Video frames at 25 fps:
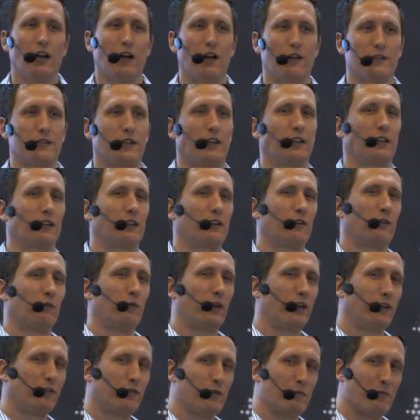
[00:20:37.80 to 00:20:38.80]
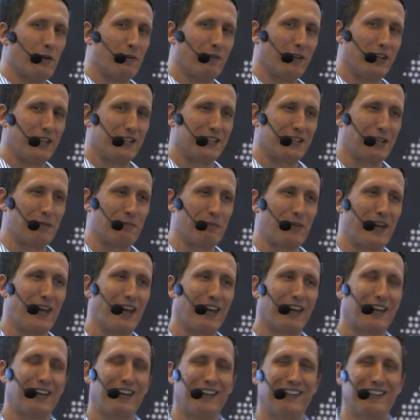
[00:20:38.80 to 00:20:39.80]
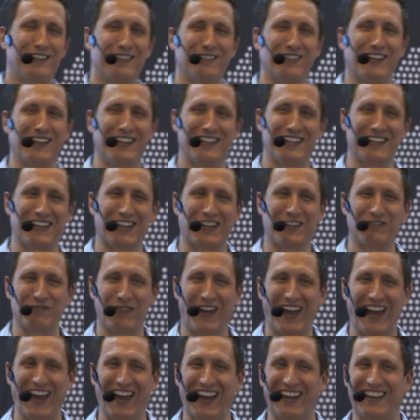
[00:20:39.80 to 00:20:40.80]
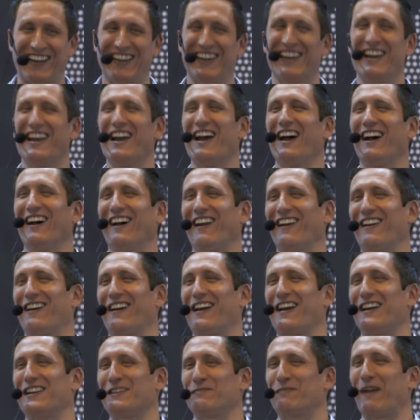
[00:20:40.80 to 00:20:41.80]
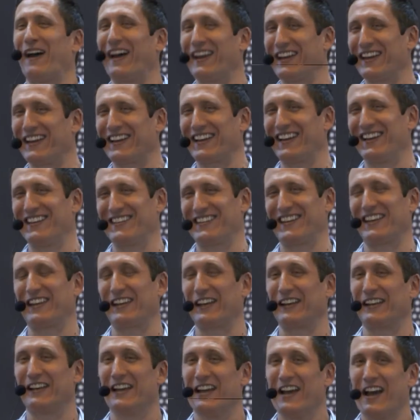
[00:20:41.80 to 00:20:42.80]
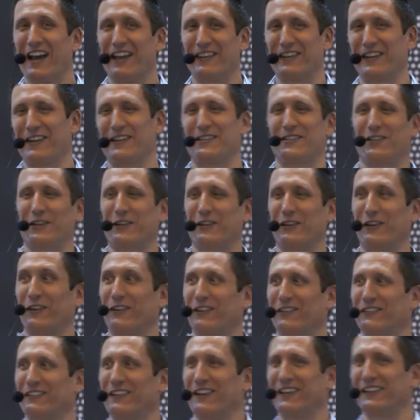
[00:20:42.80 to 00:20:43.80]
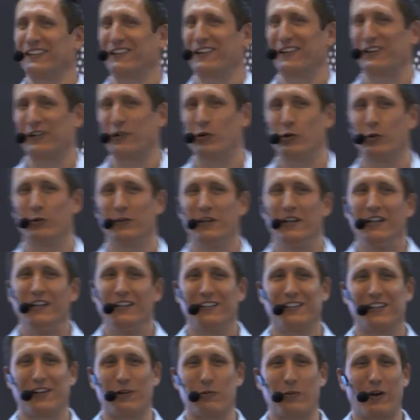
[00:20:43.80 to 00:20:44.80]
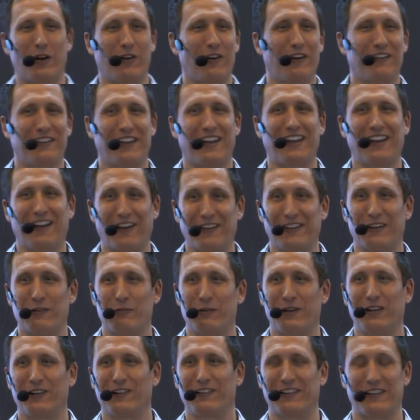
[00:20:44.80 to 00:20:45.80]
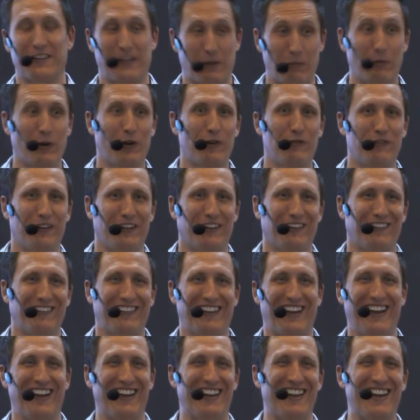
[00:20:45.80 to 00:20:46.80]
I was like waiting for my money to come back. The money didn't come back, and I had a panic thinking, and then I started going online going, oh, where are they? Are they real? And they were real.